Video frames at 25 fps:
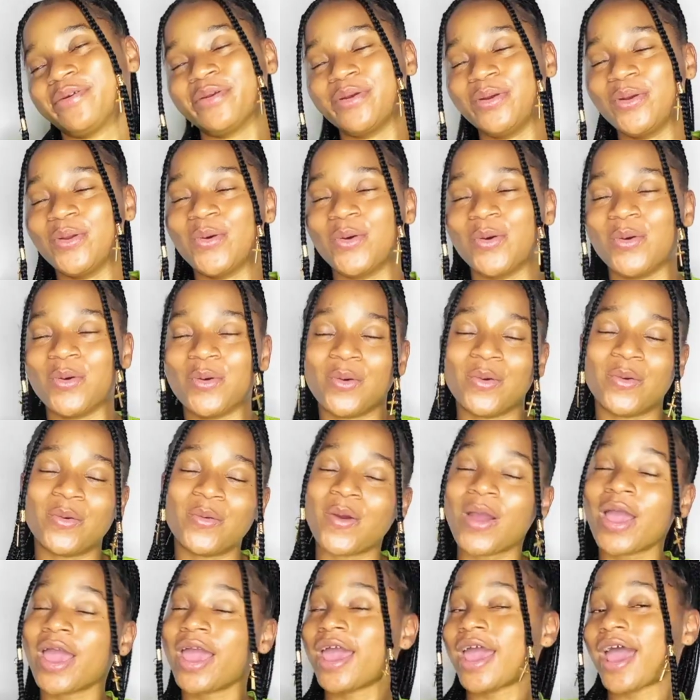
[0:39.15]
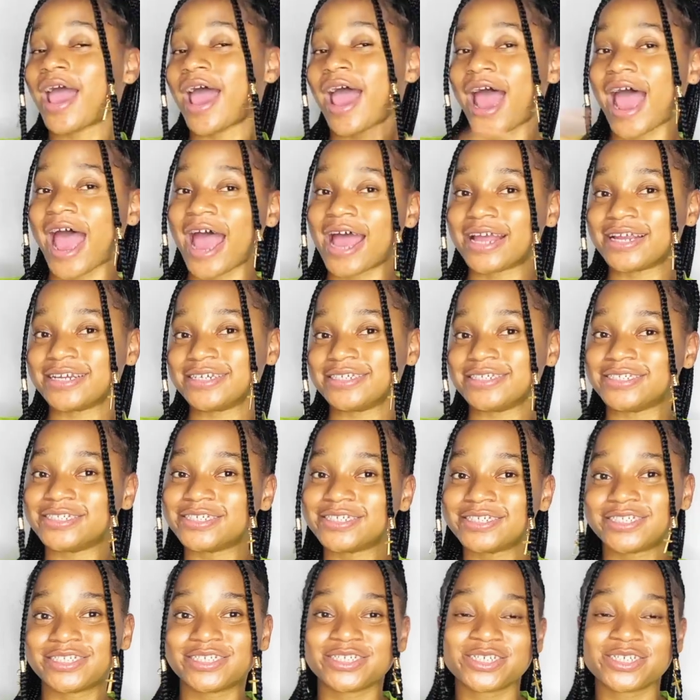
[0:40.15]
glow and